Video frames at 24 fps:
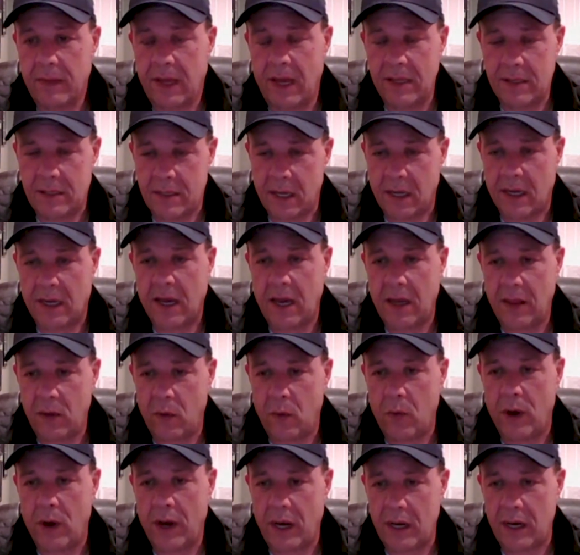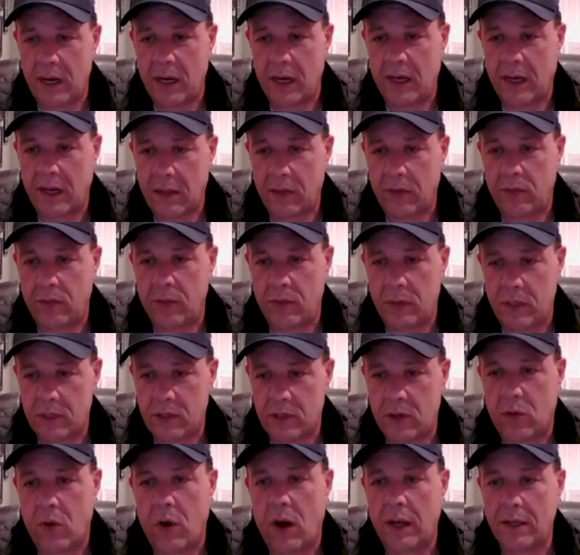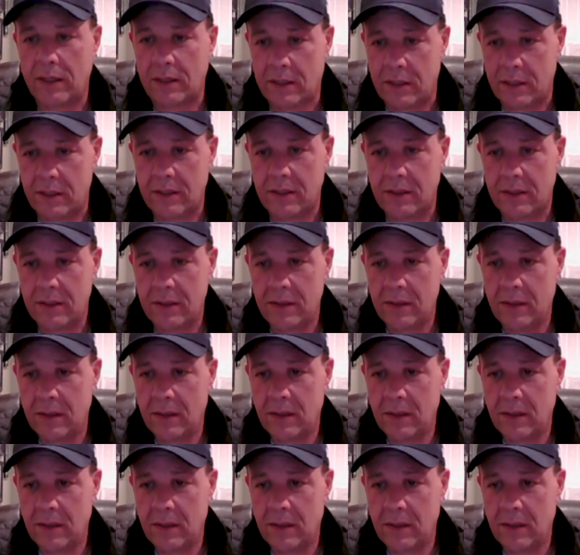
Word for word: and together we're going to get through this crisis.